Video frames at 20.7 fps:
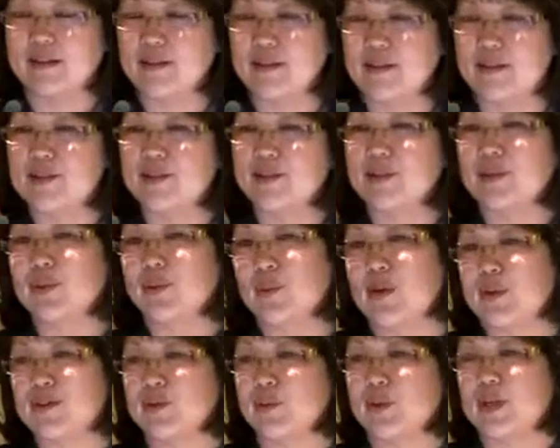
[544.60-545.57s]
these are the
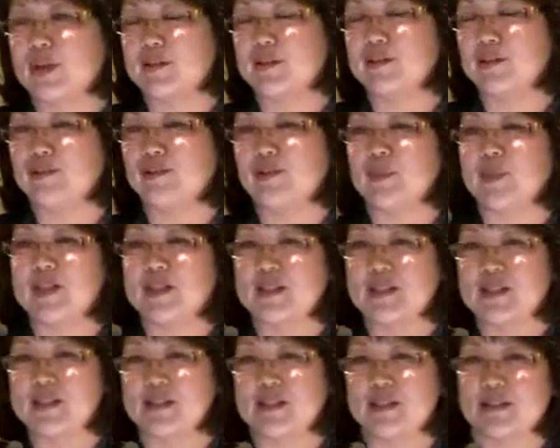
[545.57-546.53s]
ones we can do from a
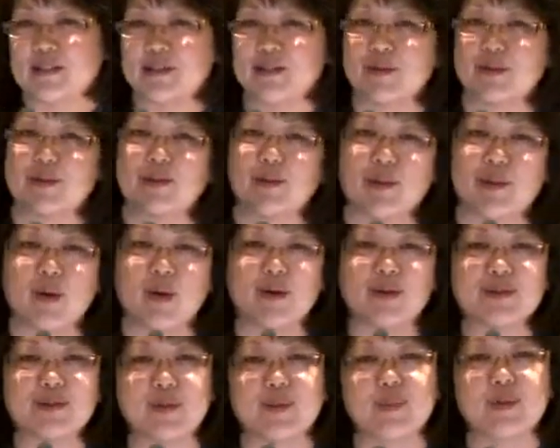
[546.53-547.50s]
distance, so there are
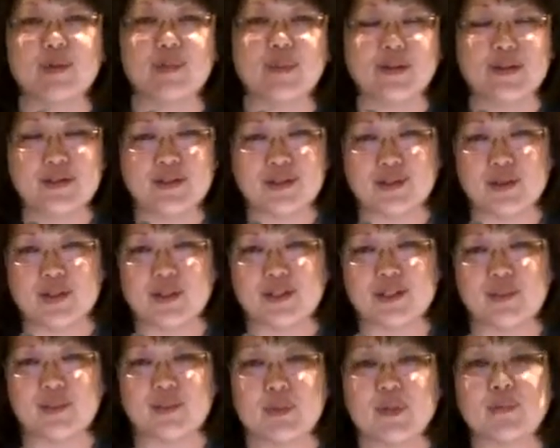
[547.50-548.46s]
some
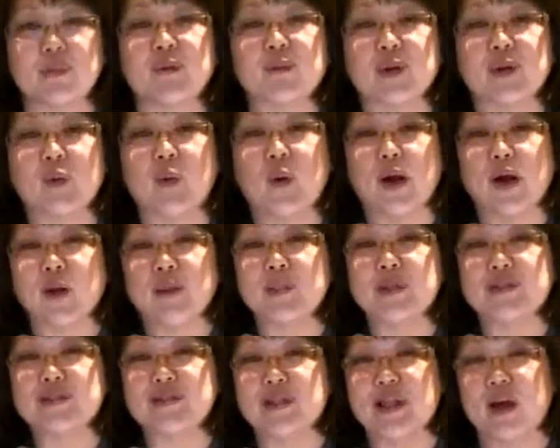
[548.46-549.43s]
administration minimum
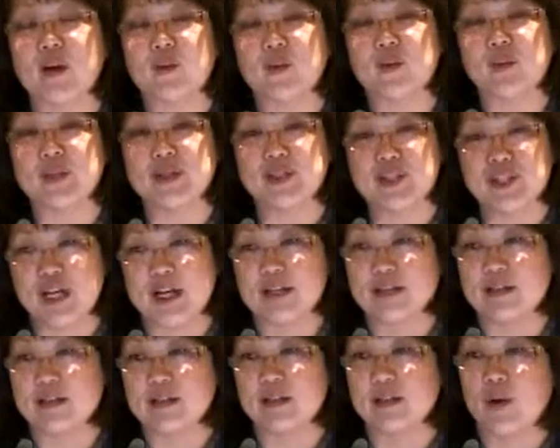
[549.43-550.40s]
requirements that will be
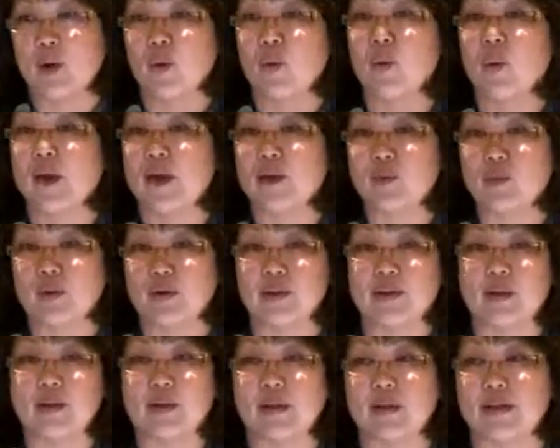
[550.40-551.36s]
checked when we're
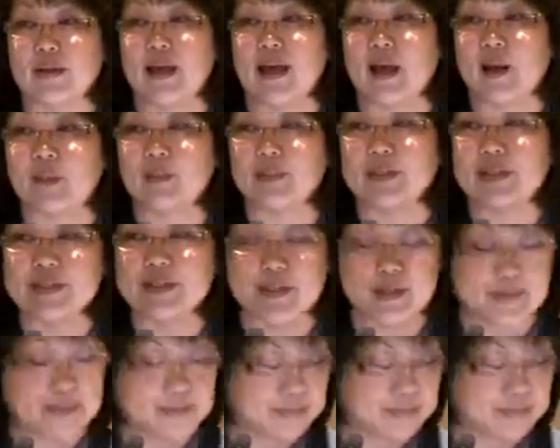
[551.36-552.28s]
there on campus.